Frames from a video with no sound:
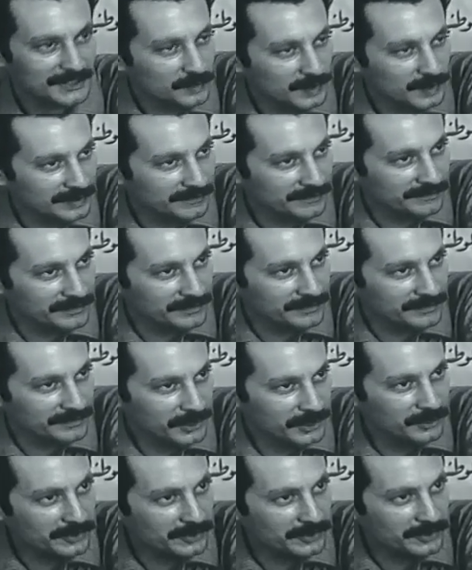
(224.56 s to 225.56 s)
It's not whatever,
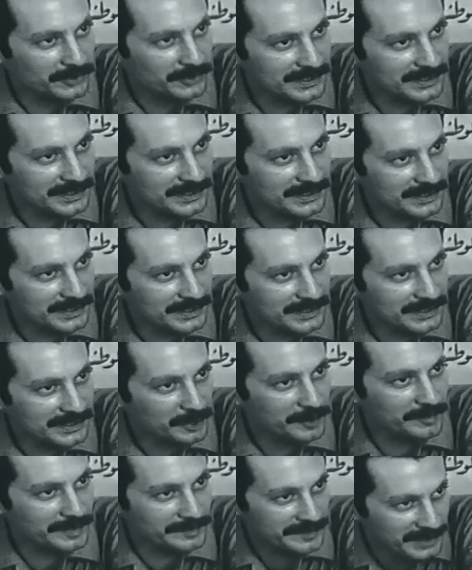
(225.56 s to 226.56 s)
because this is where the
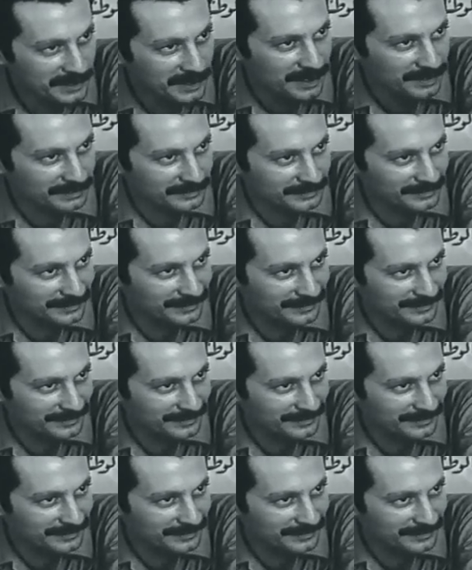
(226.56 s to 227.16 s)
problems start.